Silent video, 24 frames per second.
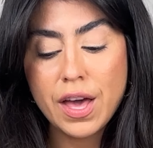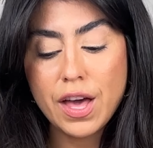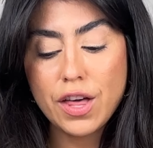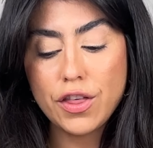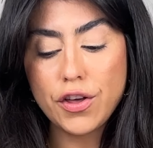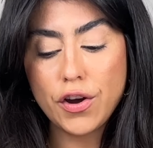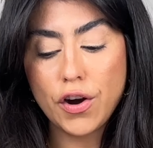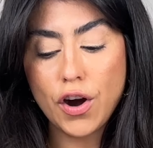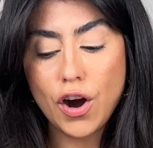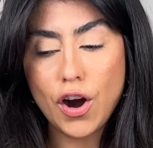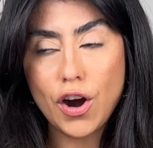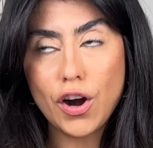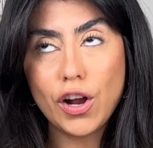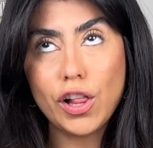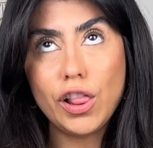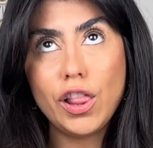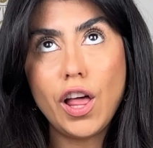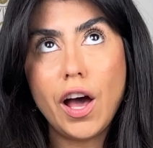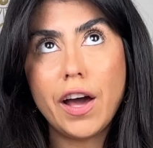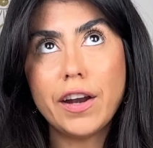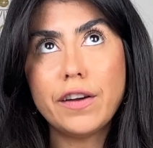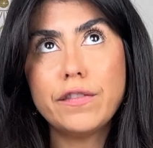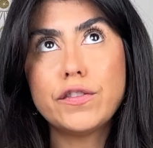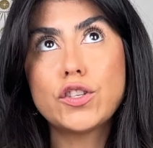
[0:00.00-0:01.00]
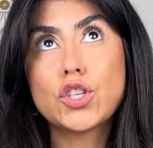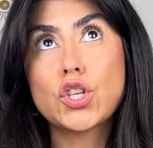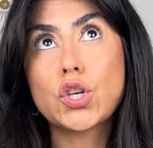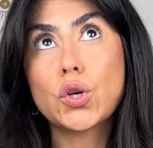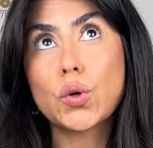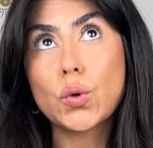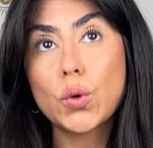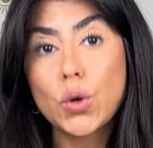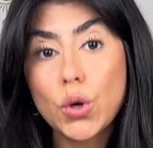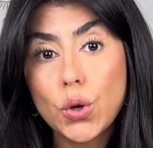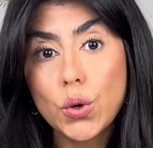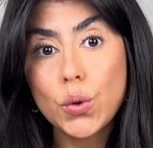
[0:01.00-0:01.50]
There are a lot of
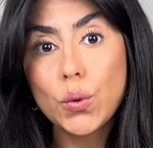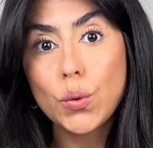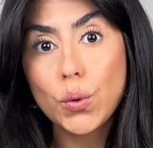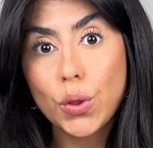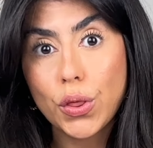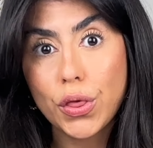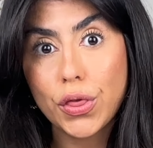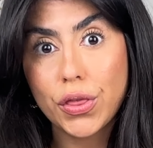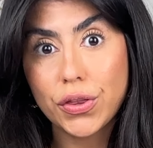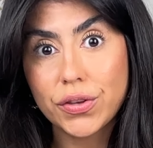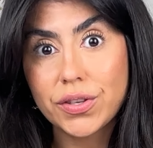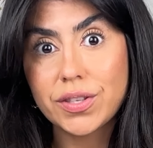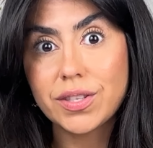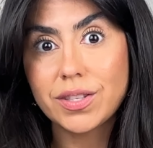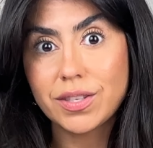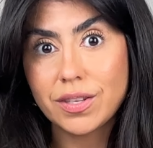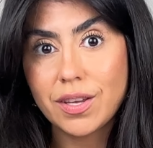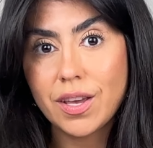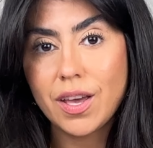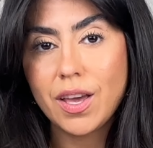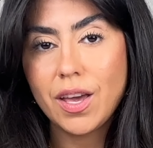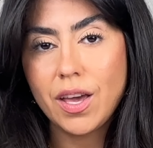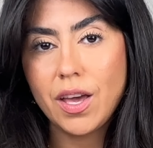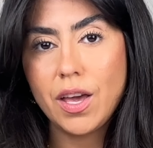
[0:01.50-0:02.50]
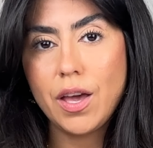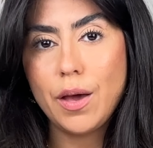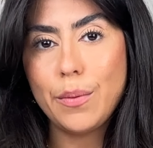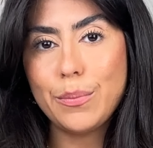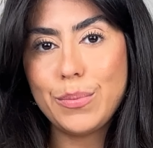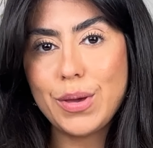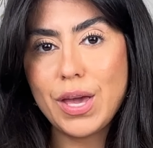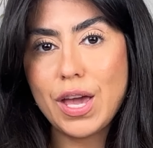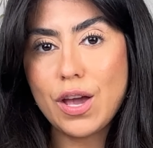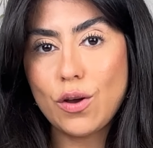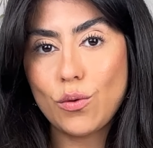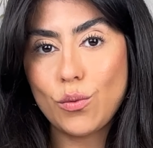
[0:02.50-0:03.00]
truths
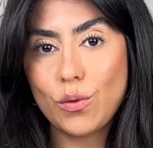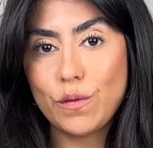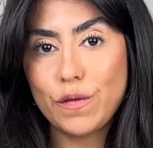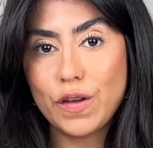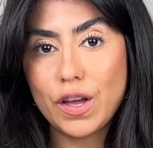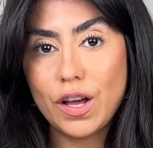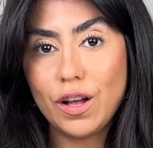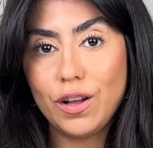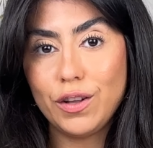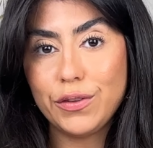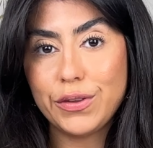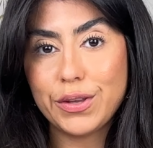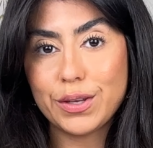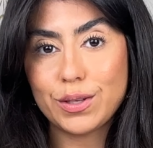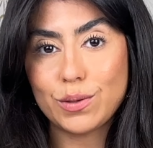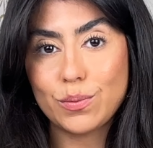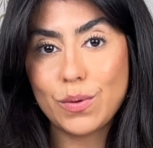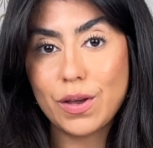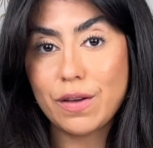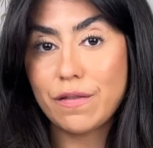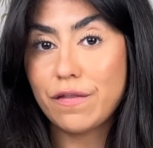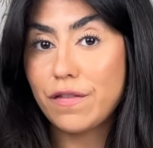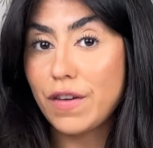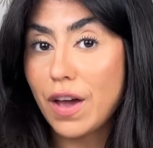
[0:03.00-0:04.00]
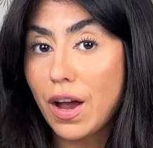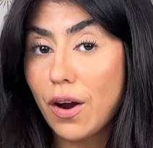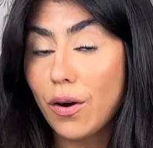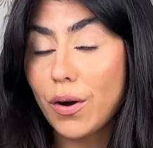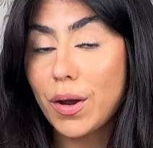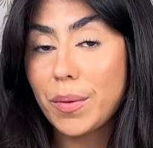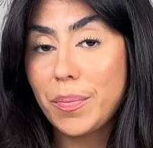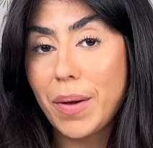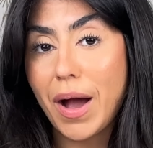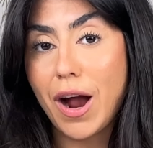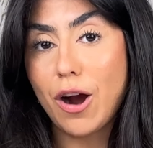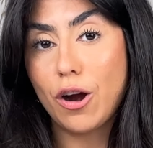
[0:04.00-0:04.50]
being revealed this week.
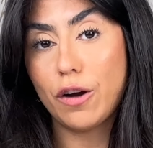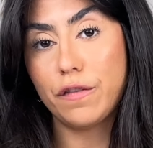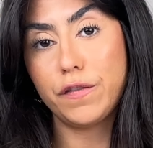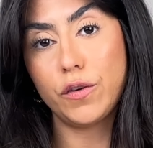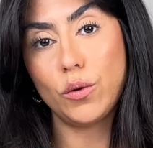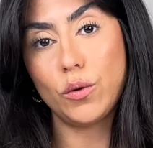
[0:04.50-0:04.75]
Very powerful